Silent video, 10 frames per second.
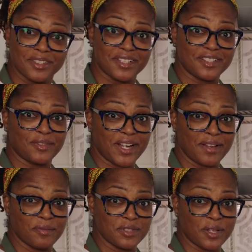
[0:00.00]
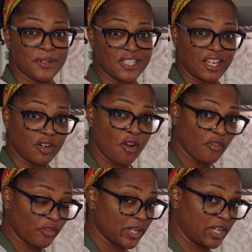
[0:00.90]
It's ready. So I'm gonna take it
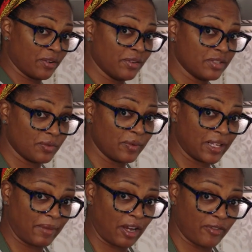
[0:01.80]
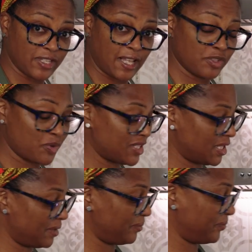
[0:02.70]
over here so we can make our salad dressing.